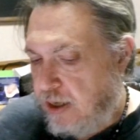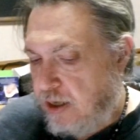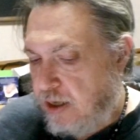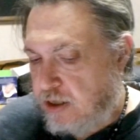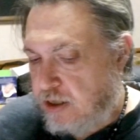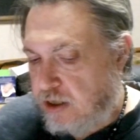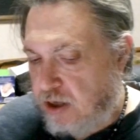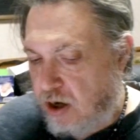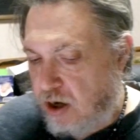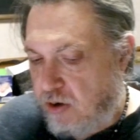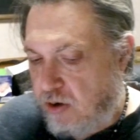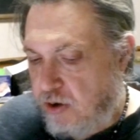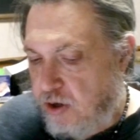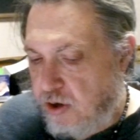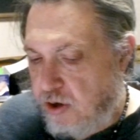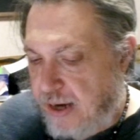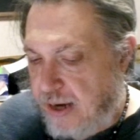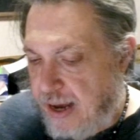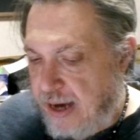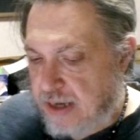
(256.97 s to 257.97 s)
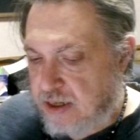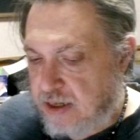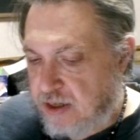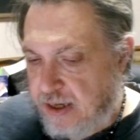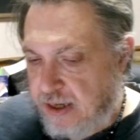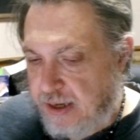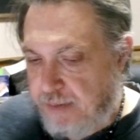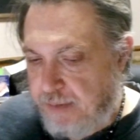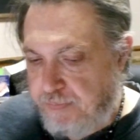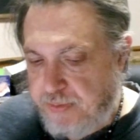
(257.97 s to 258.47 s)
So you can
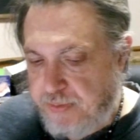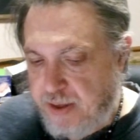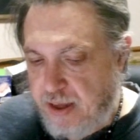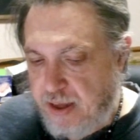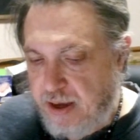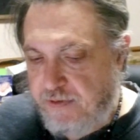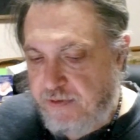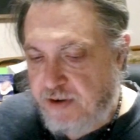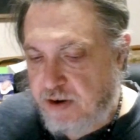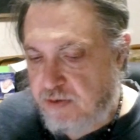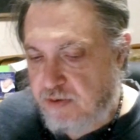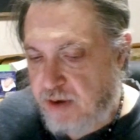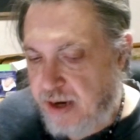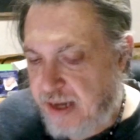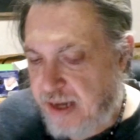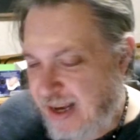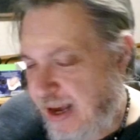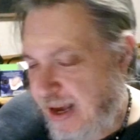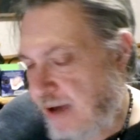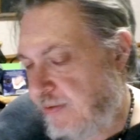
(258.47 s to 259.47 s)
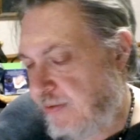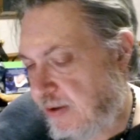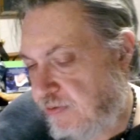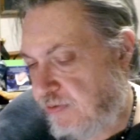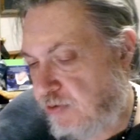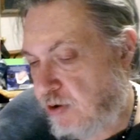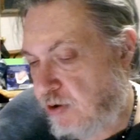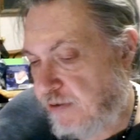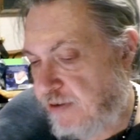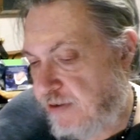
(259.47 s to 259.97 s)
actually, if you're running a game like
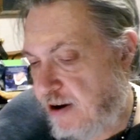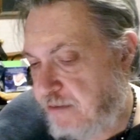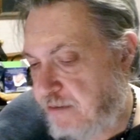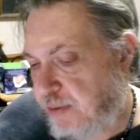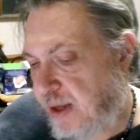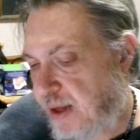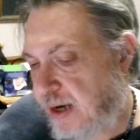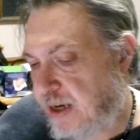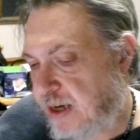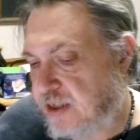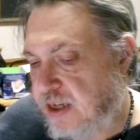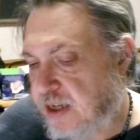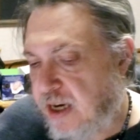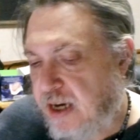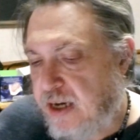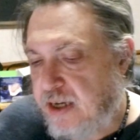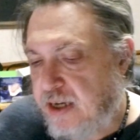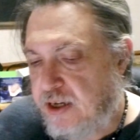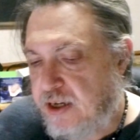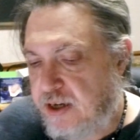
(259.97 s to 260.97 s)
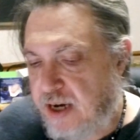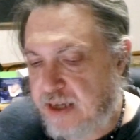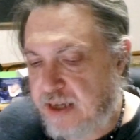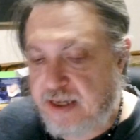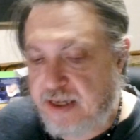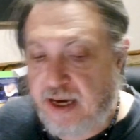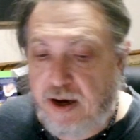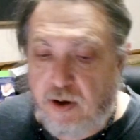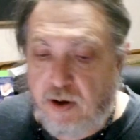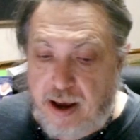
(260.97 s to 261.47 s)
4 to 5 players, you're not
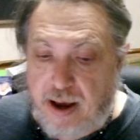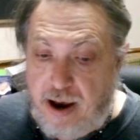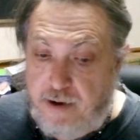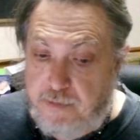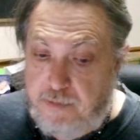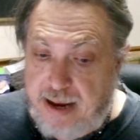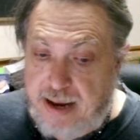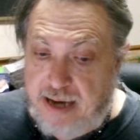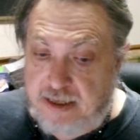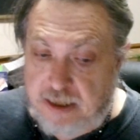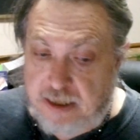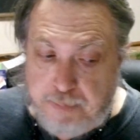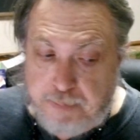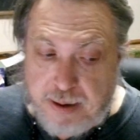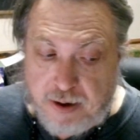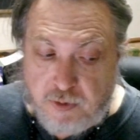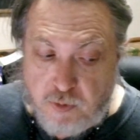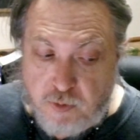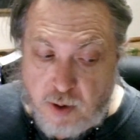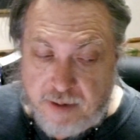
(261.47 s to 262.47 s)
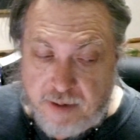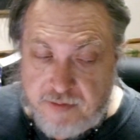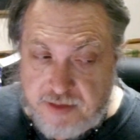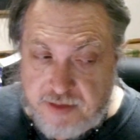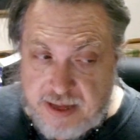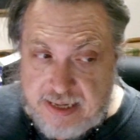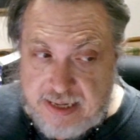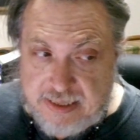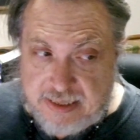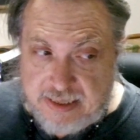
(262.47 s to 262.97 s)
saying, okay, everybody has to pick one of
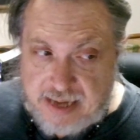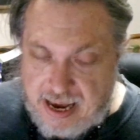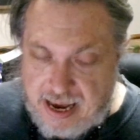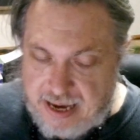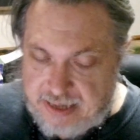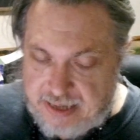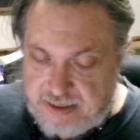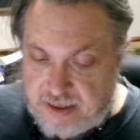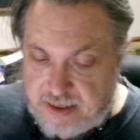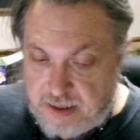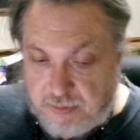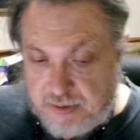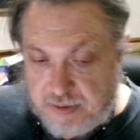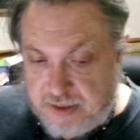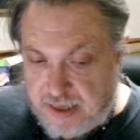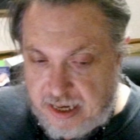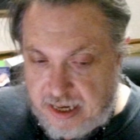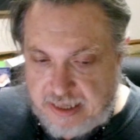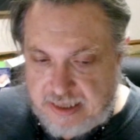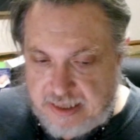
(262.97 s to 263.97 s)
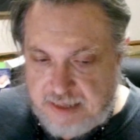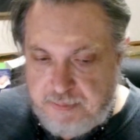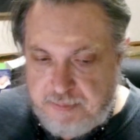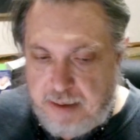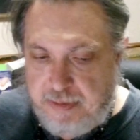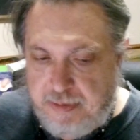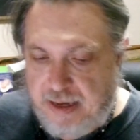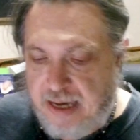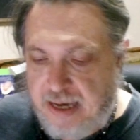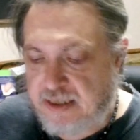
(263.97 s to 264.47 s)
these and someone's going to
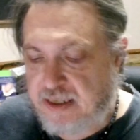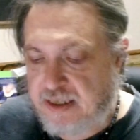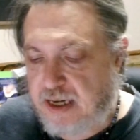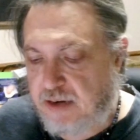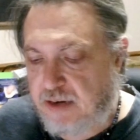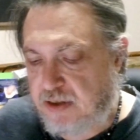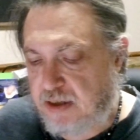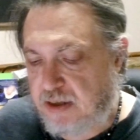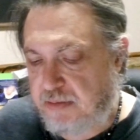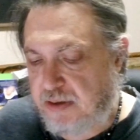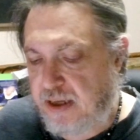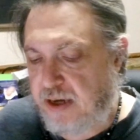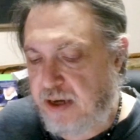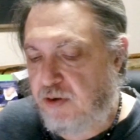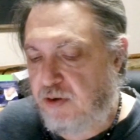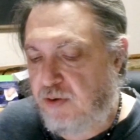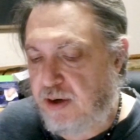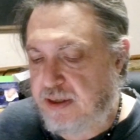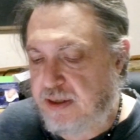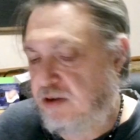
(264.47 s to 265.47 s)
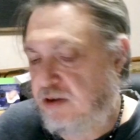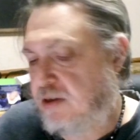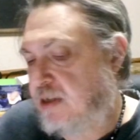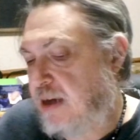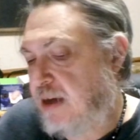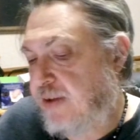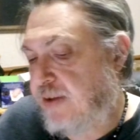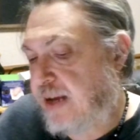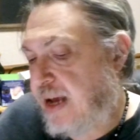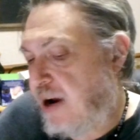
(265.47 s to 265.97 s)
maybe get stuck with something they don't want. There's
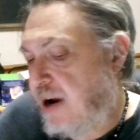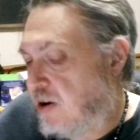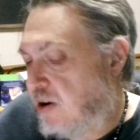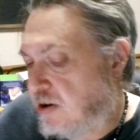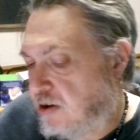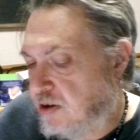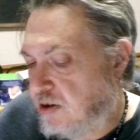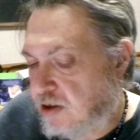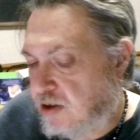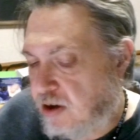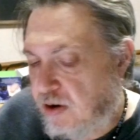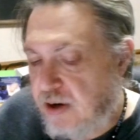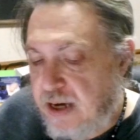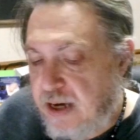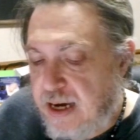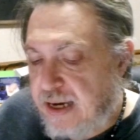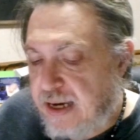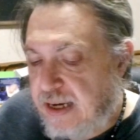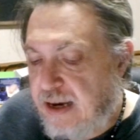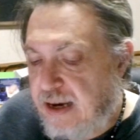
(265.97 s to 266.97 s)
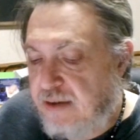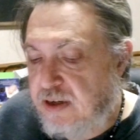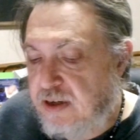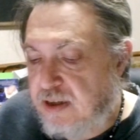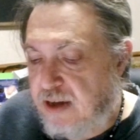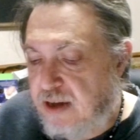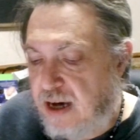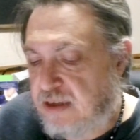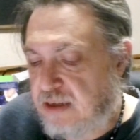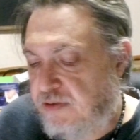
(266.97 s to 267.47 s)
7 characters, so it gives you
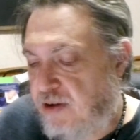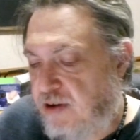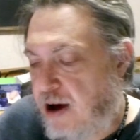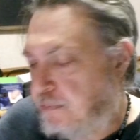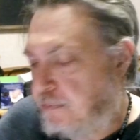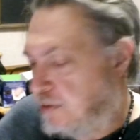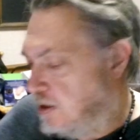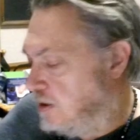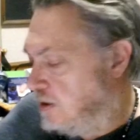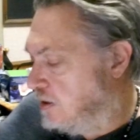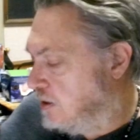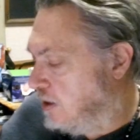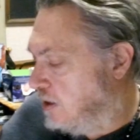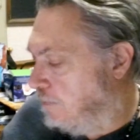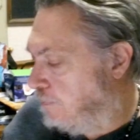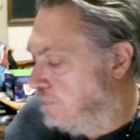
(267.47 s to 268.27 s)
lots of options.